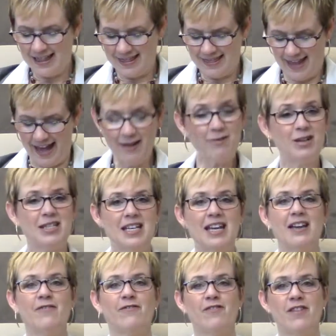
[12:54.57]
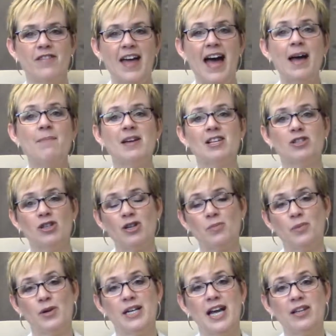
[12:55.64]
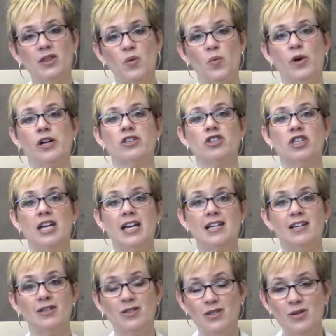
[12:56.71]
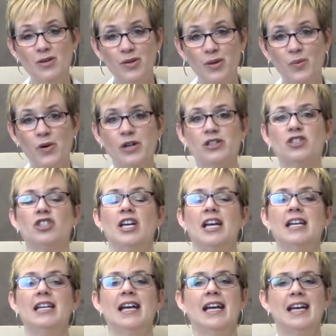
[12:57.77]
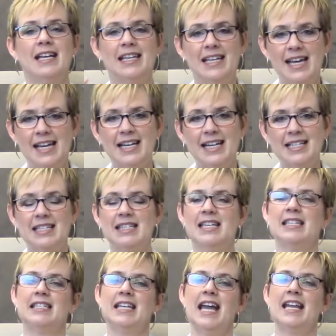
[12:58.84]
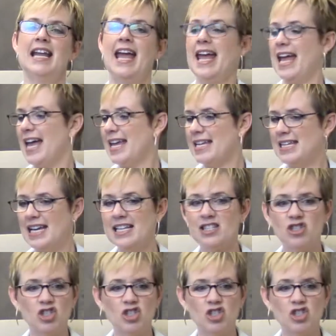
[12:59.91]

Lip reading: That was it for that. Make sure you print out the worksheet, do the worksheet, get consistent, and it's